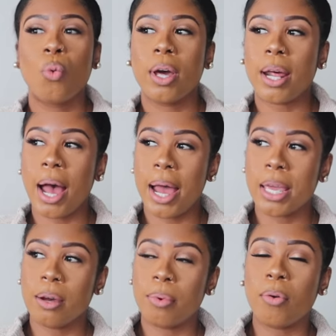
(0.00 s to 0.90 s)
what I
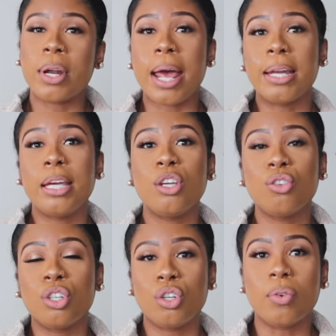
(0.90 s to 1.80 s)
am what I need
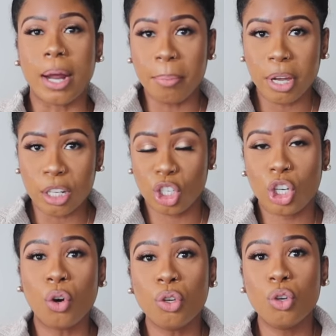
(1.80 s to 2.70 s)
you to do. And I'm gonna
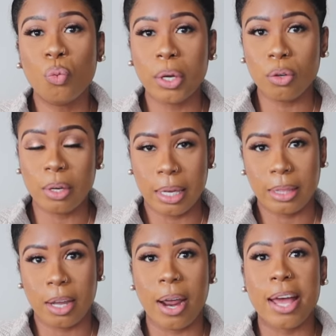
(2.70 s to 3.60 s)
show you when you
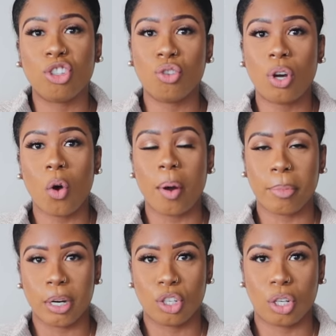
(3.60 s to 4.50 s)
get there. As you go, I'm
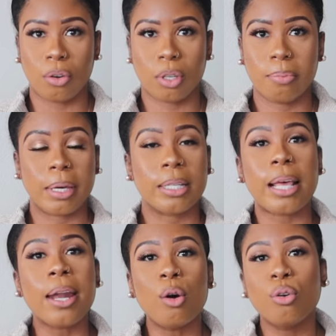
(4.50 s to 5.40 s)
gonna show you because
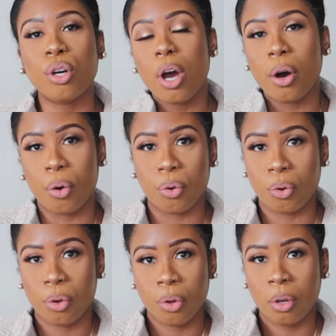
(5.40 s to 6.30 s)
I don't know
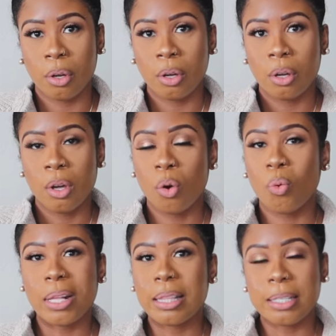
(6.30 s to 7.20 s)

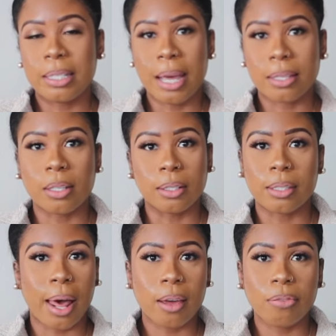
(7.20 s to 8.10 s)
what this next looks
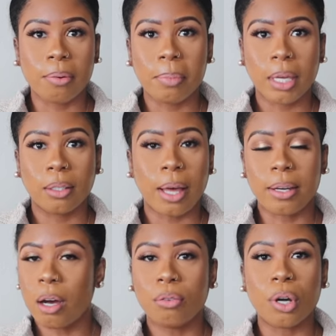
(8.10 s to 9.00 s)
like for me. I
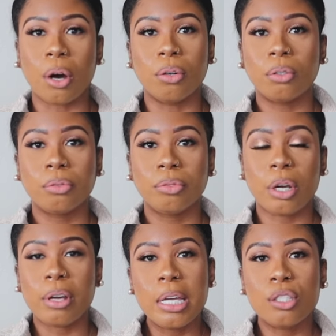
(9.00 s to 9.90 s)
don't know.
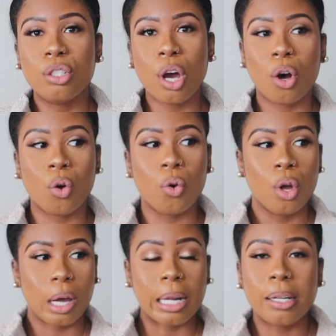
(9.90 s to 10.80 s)
There is no
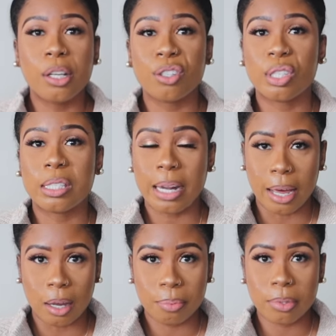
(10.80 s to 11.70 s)
clear
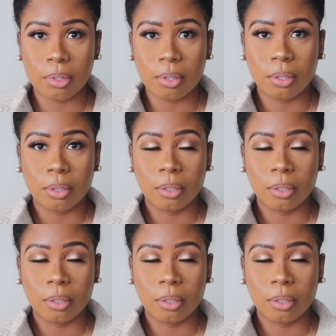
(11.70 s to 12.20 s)
steps.